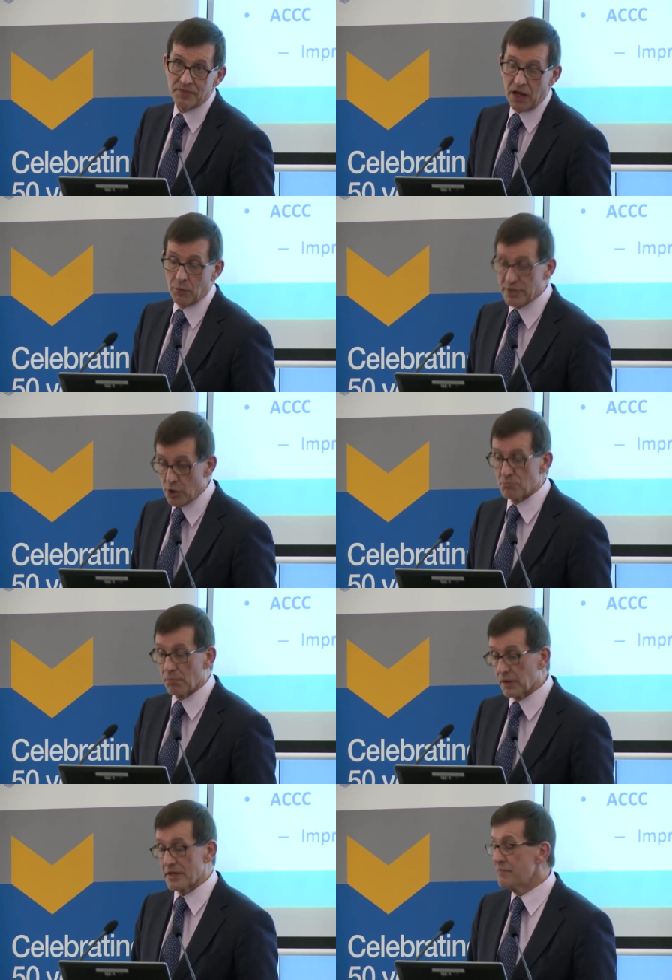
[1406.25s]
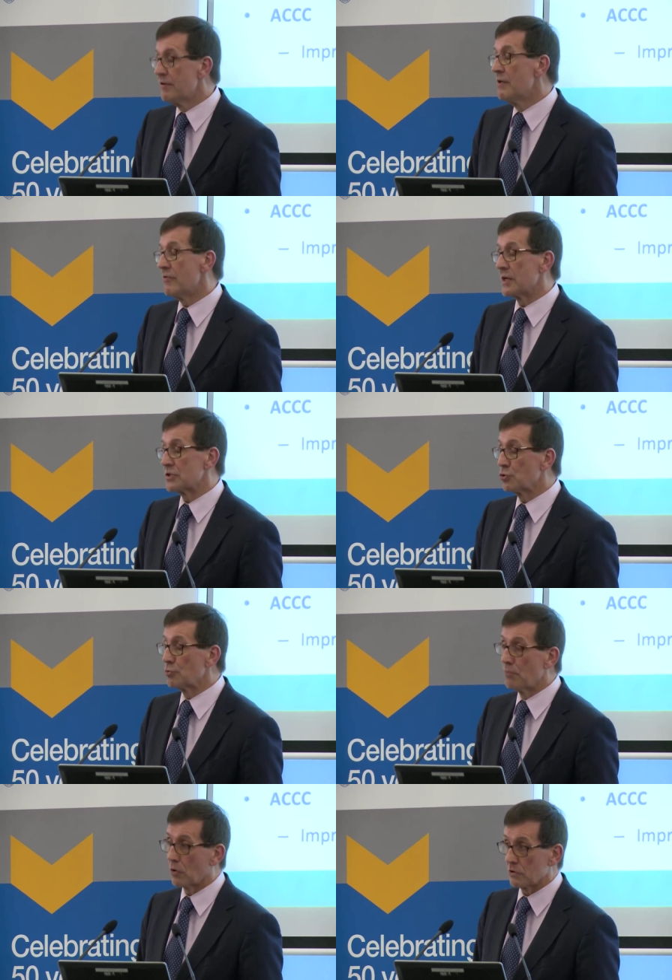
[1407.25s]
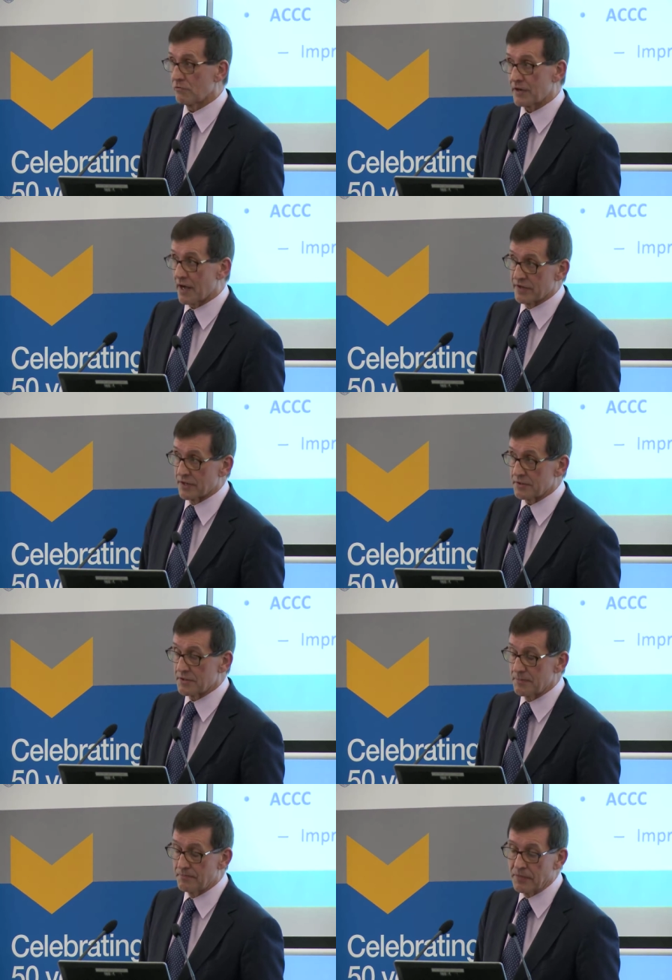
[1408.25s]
Uh, we don't believe that is a good model for governance